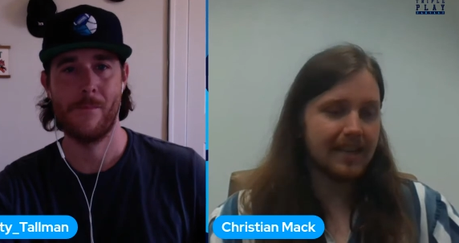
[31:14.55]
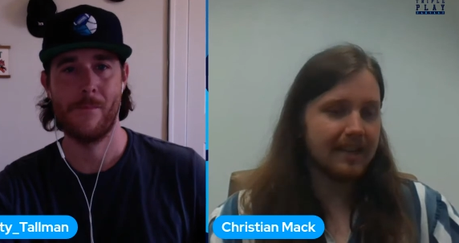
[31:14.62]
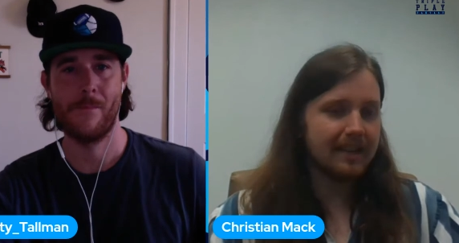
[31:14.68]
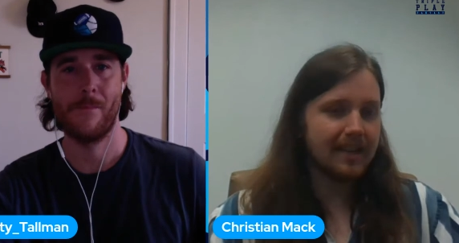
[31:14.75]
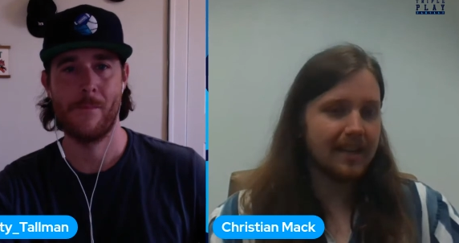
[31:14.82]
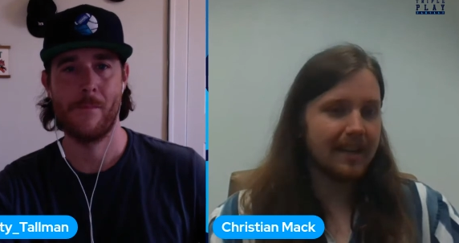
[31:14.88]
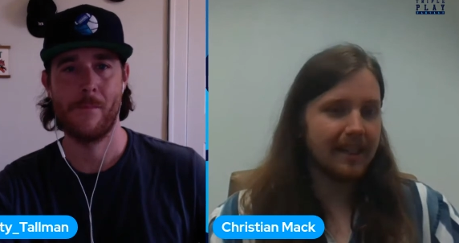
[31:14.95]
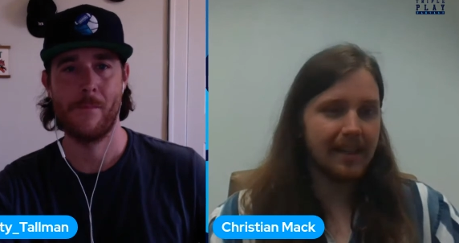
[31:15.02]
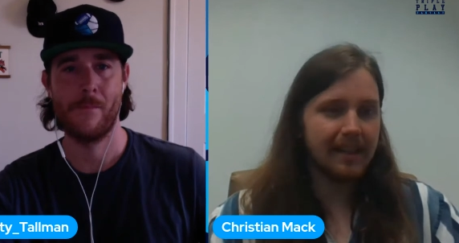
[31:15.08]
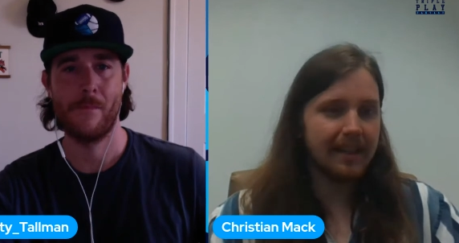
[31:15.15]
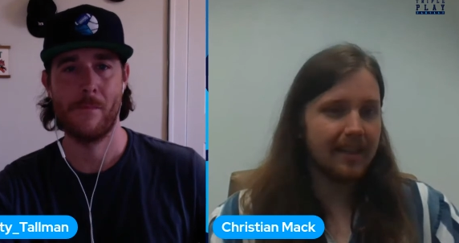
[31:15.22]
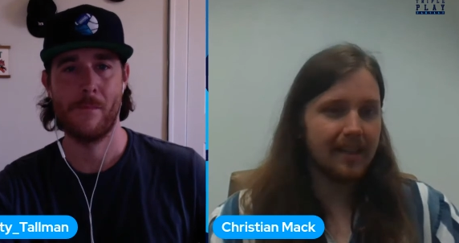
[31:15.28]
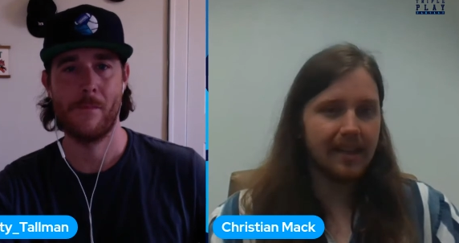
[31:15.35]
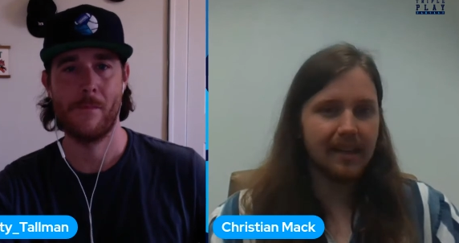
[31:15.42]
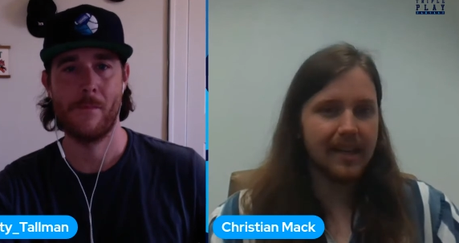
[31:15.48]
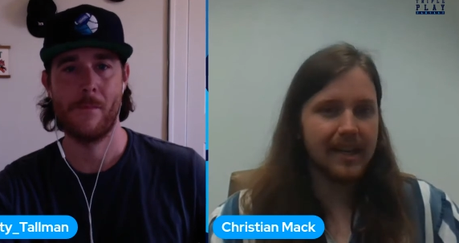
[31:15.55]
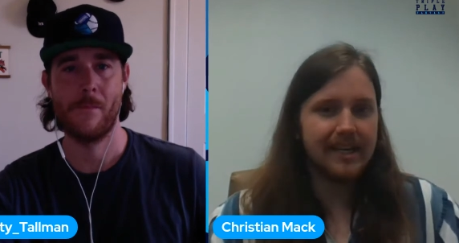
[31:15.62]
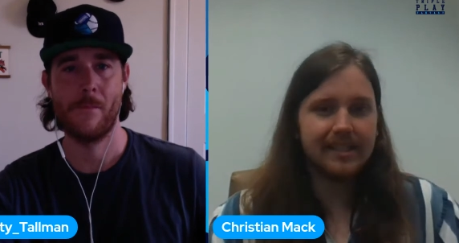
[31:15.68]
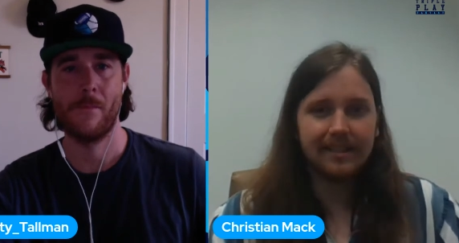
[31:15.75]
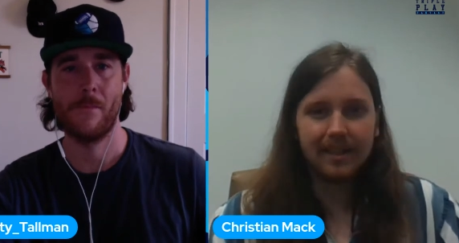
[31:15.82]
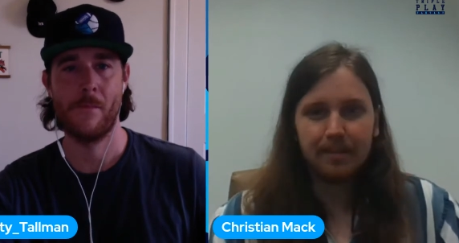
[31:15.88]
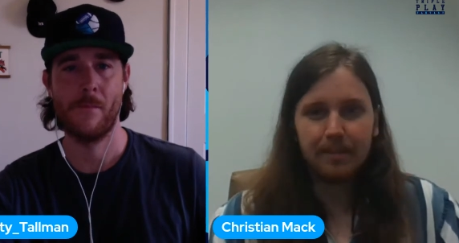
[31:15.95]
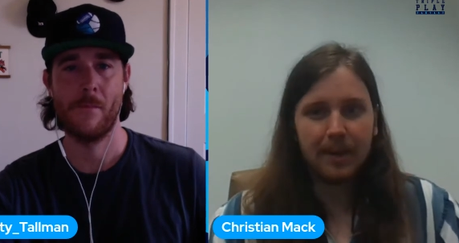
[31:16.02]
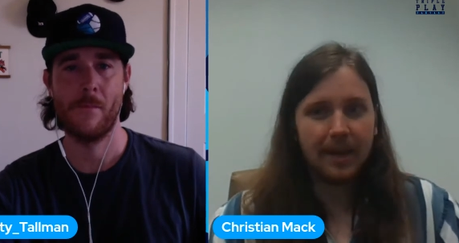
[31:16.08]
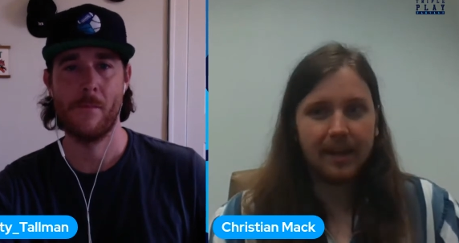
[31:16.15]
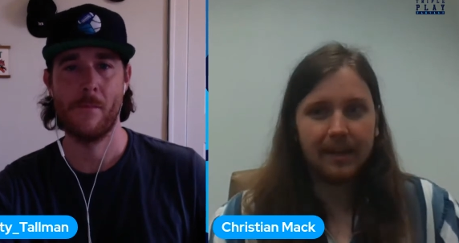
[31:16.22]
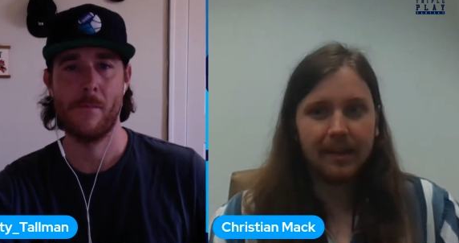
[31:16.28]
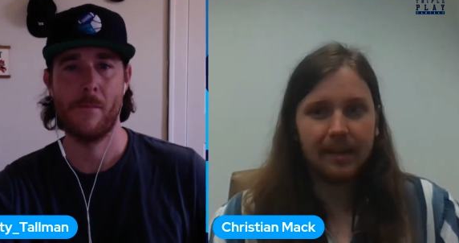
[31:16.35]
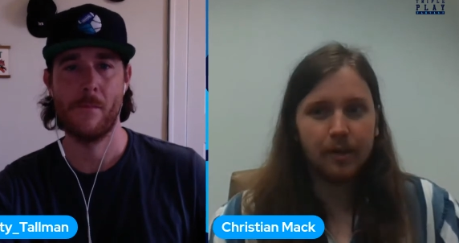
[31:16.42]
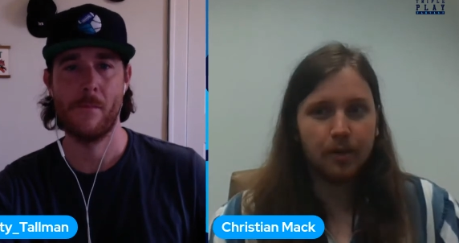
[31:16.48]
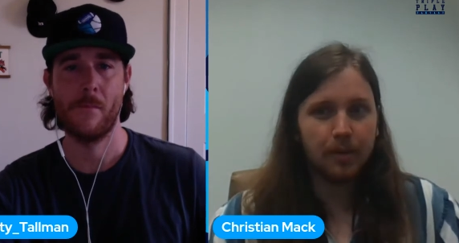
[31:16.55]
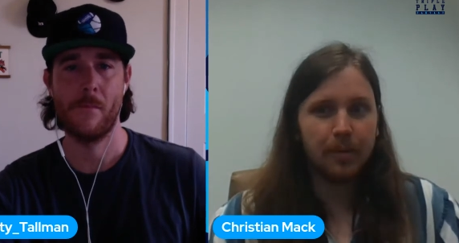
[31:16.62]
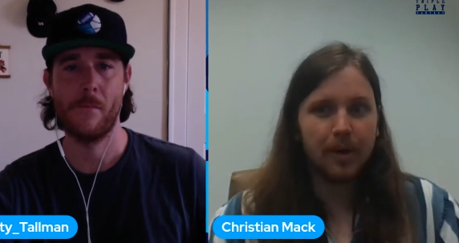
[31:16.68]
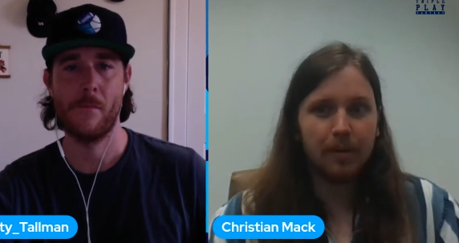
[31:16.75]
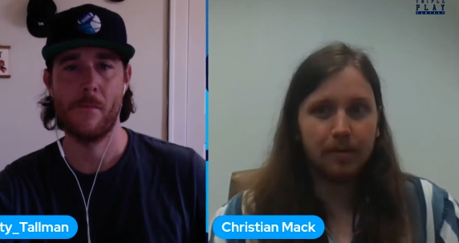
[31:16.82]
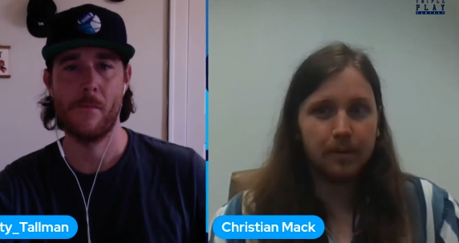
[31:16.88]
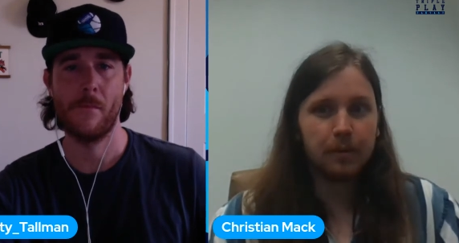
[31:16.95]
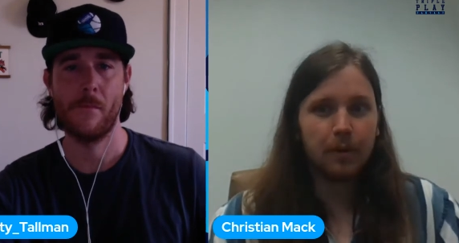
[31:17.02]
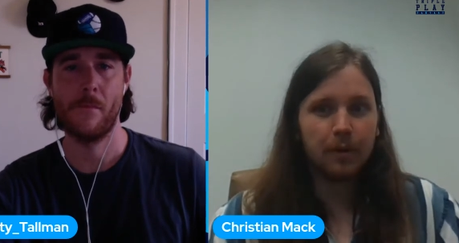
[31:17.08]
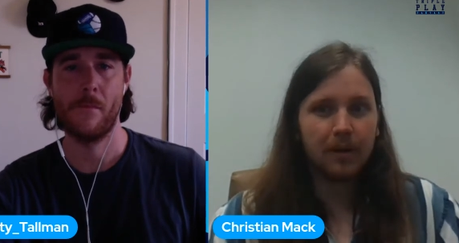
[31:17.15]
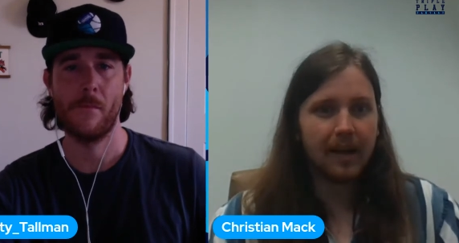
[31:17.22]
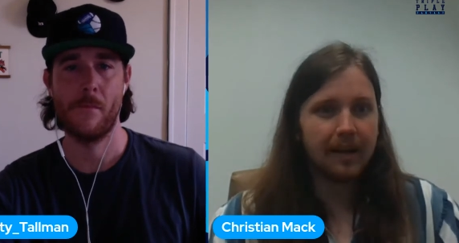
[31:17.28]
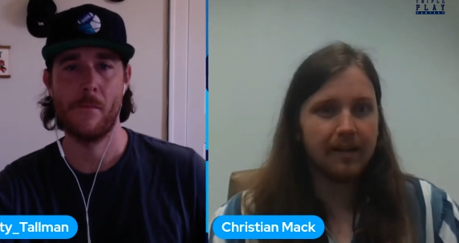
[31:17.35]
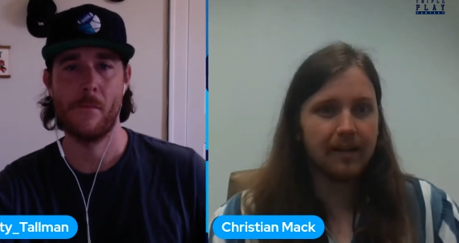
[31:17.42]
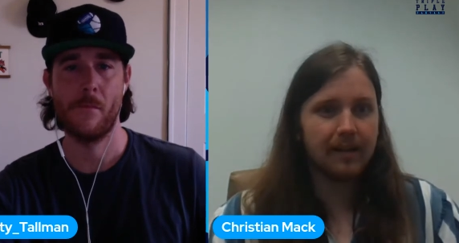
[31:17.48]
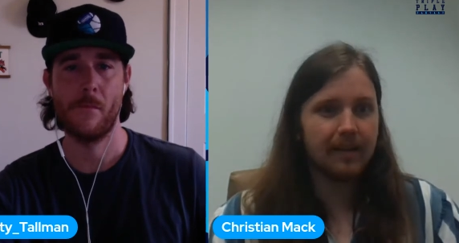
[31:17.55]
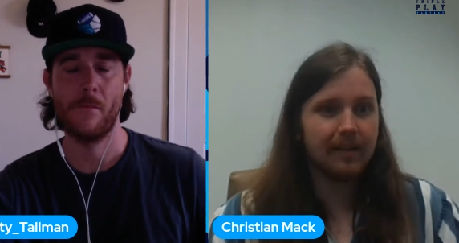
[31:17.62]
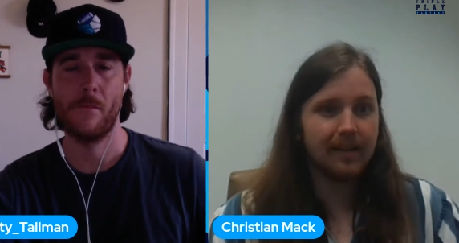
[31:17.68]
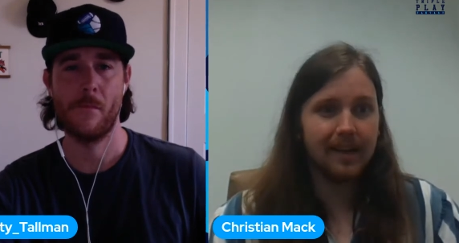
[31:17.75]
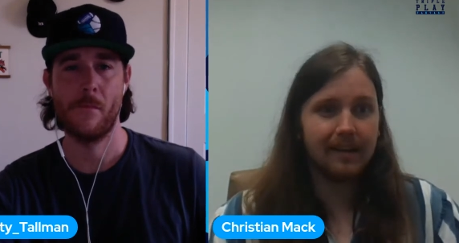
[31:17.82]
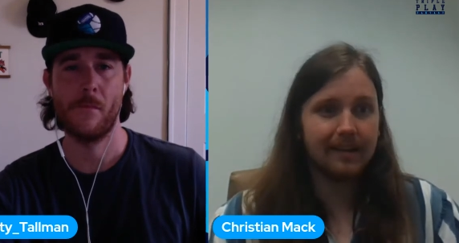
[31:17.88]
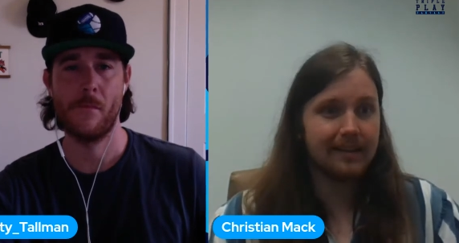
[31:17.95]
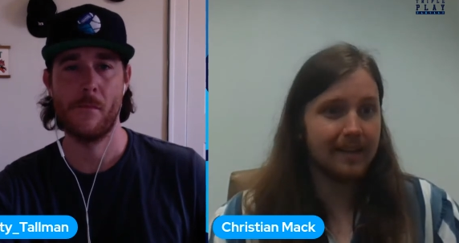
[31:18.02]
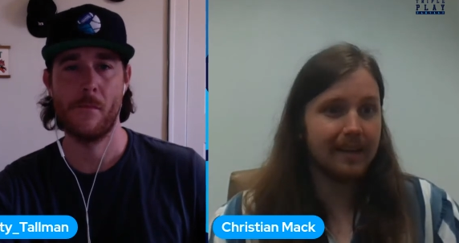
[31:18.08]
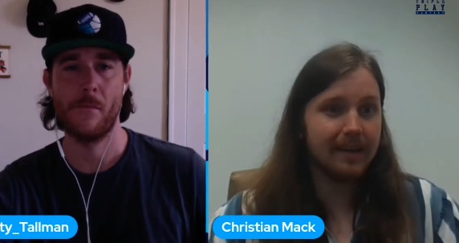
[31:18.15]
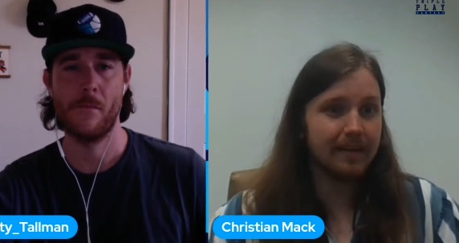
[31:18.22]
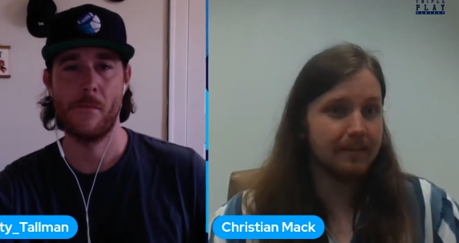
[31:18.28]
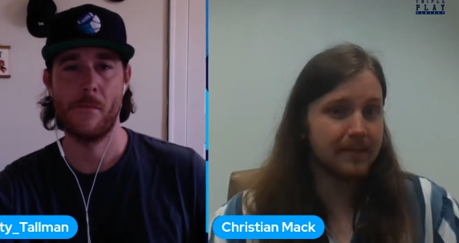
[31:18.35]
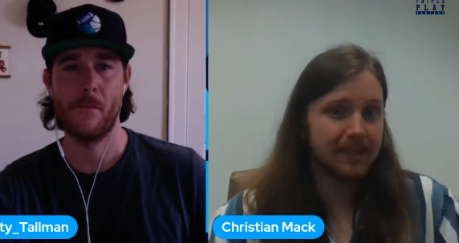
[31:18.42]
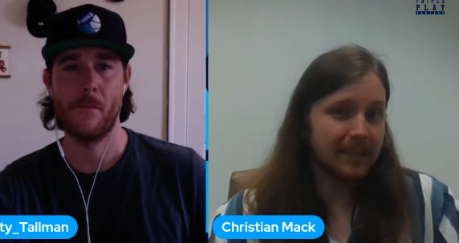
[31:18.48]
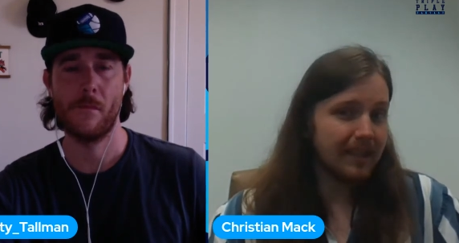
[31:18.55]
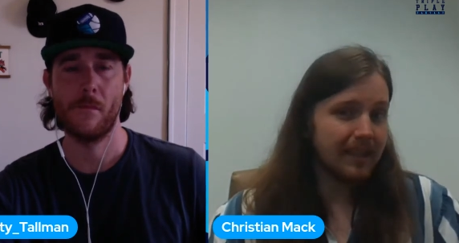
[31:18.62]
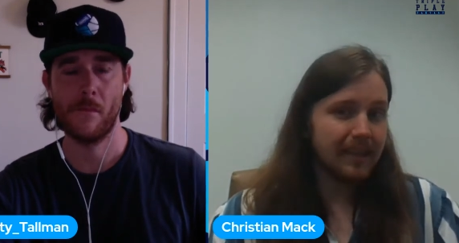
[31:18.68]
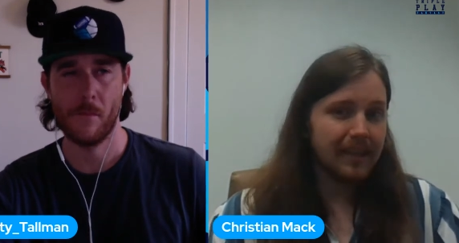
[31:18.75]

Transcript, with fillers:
Speaker 1: I, I think that he's the type of guy that you could probably roll out there a lot of times.